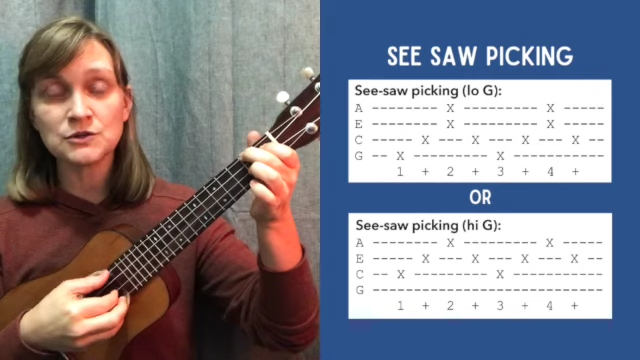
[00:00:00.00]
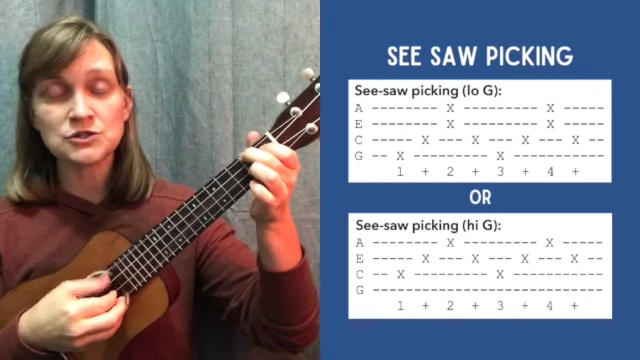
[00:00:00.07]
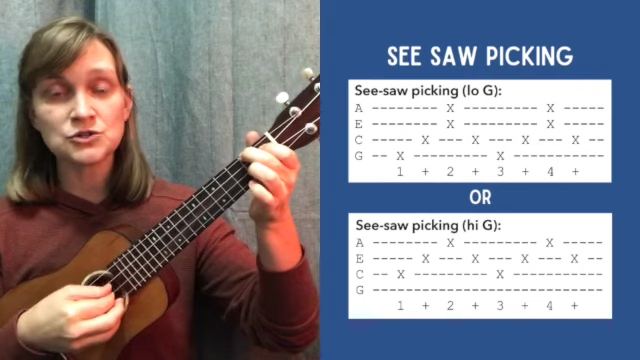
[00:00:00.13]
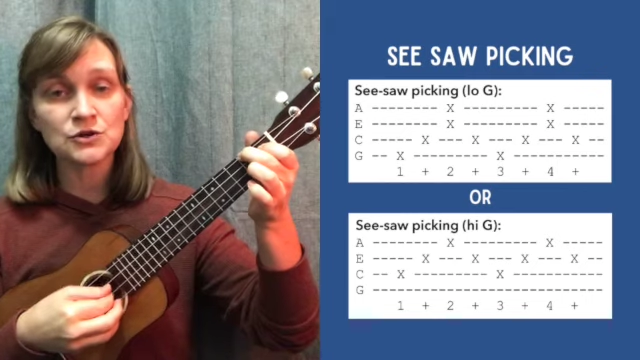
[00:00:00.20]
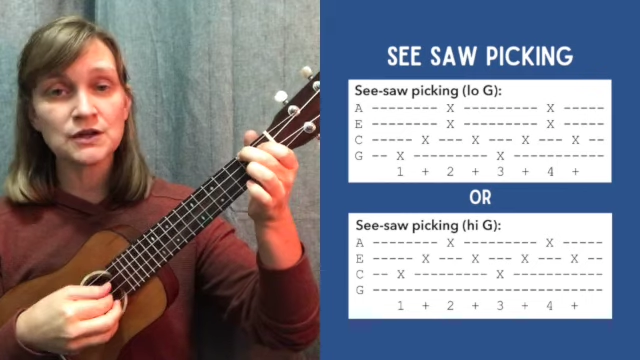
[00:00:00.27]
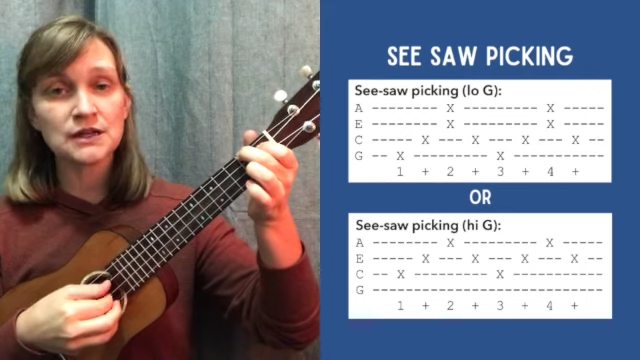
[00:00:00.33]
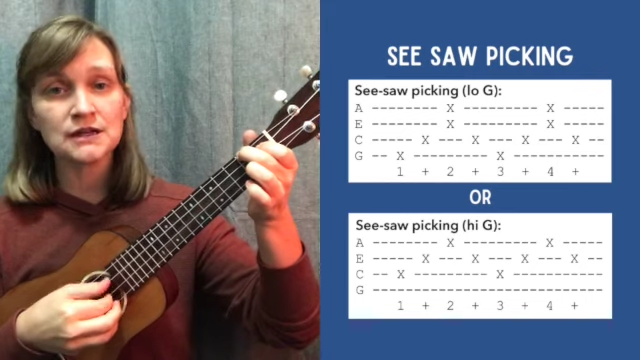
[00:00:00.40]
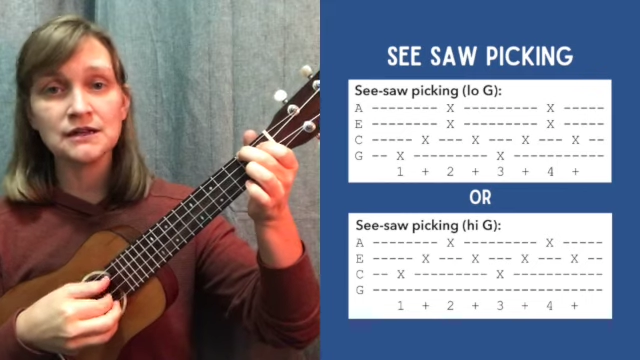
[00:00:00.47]

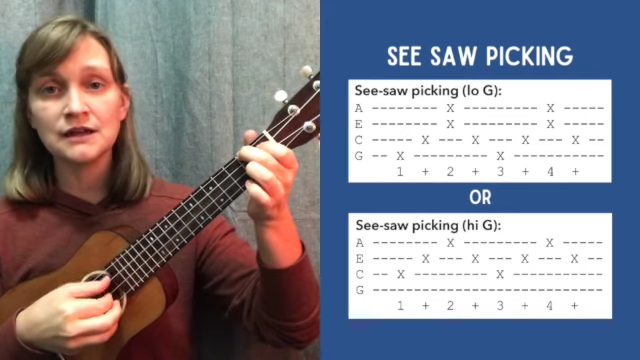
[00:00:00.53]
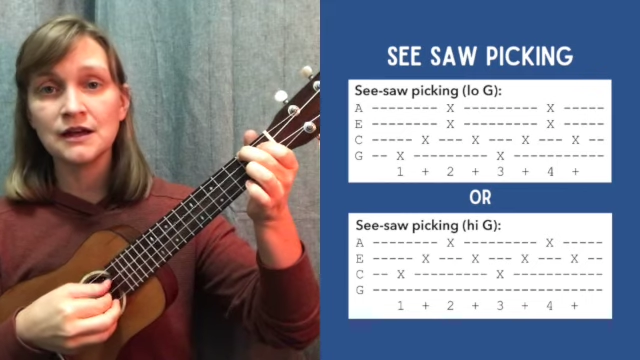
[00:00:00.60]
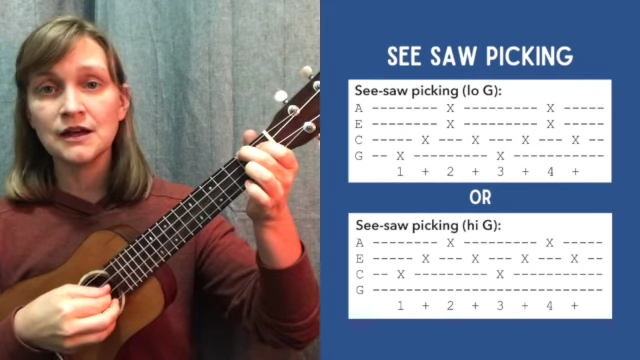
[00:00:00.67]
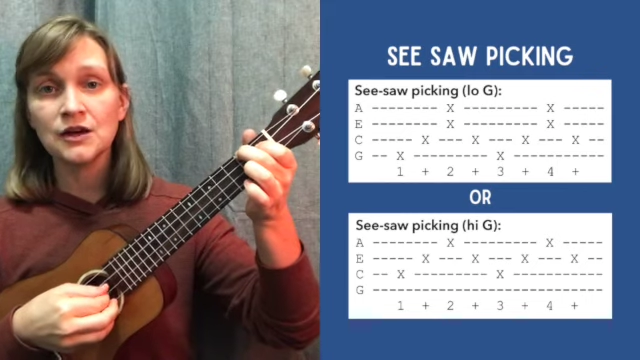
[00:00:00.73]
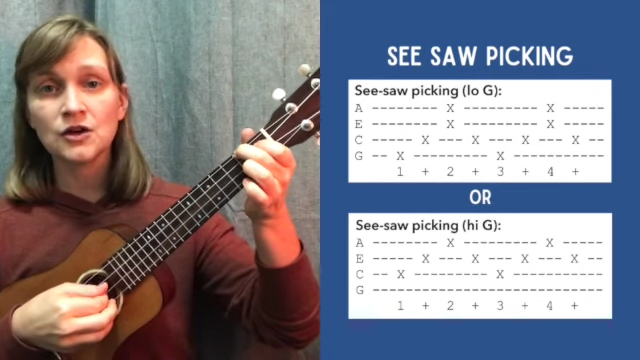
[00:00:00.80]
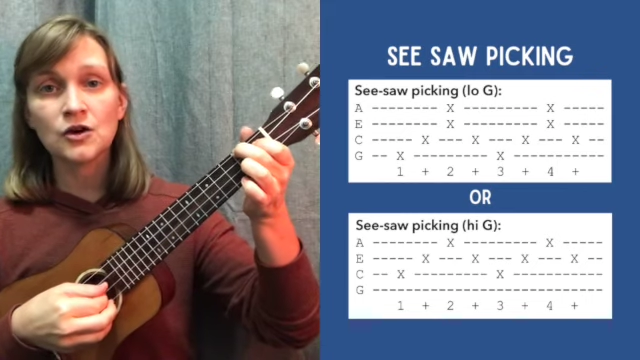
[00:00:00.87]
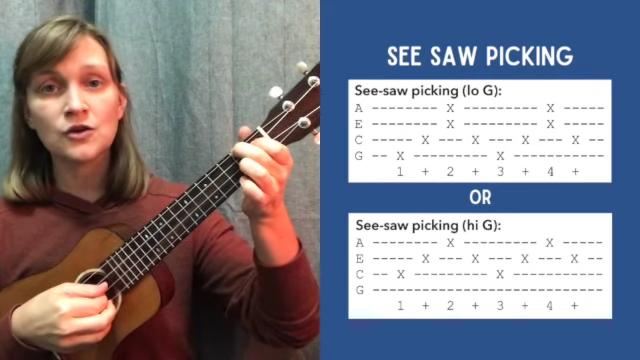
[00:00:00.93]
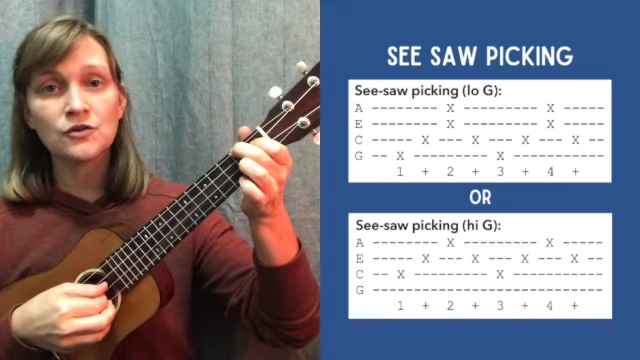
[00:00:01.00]
enjoy it,
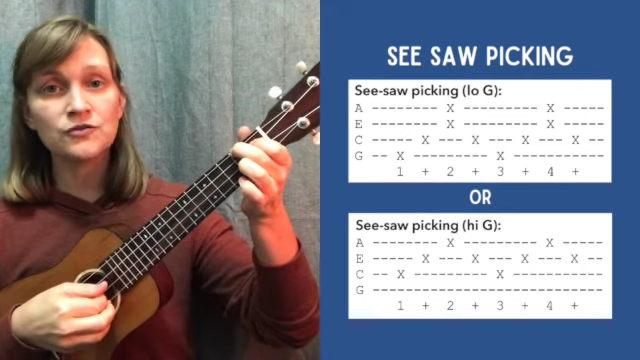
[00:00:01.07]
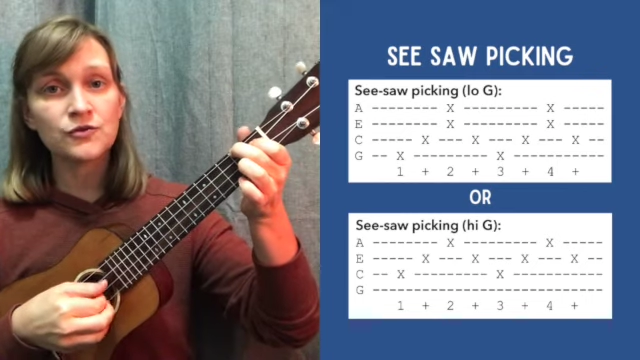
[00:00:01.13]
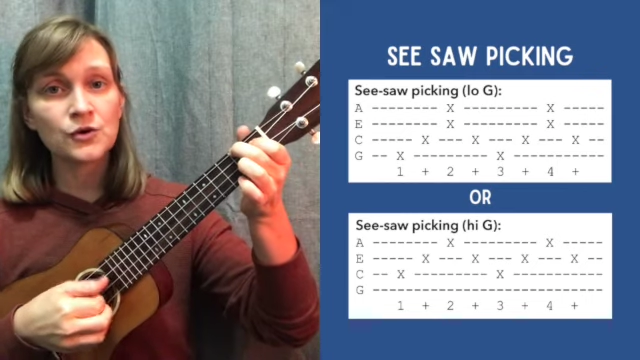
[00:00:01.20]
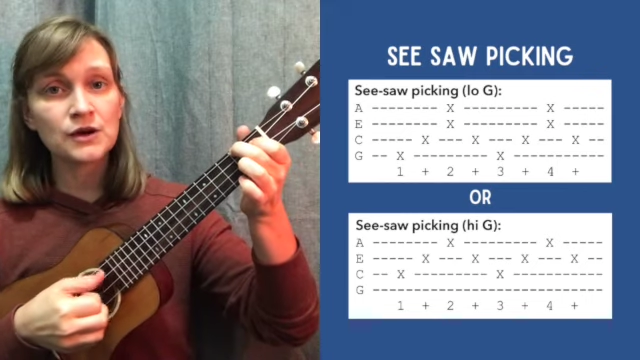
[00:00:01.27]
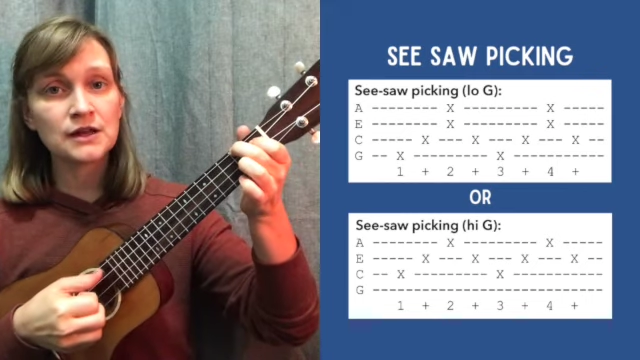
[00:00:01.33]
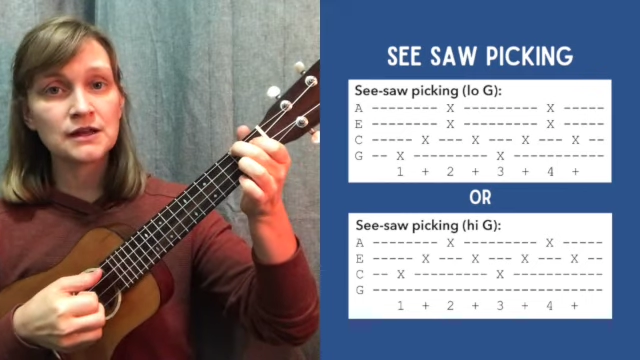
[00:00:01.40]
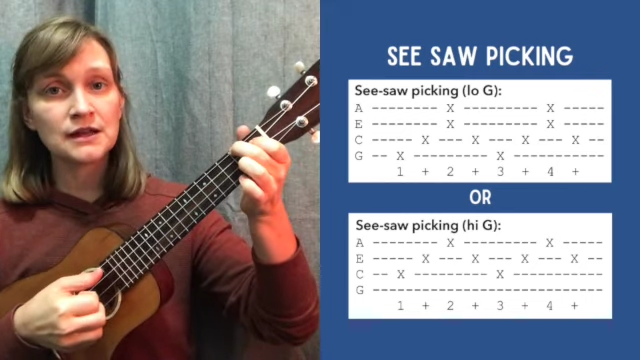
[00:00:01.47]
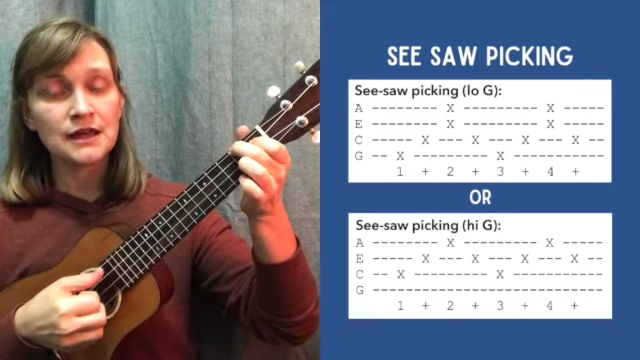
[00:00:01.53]
go
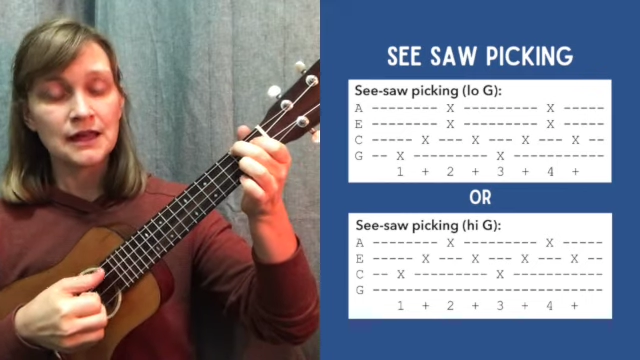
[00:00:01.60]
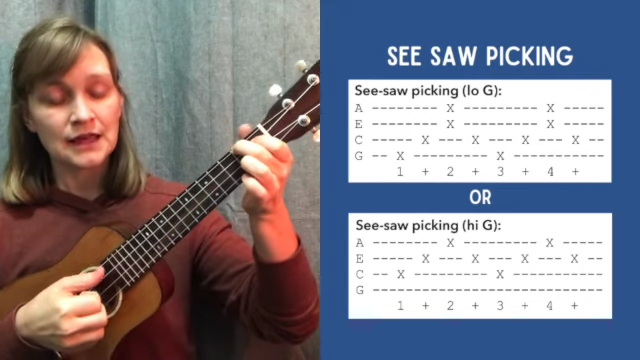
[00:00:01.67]
for it.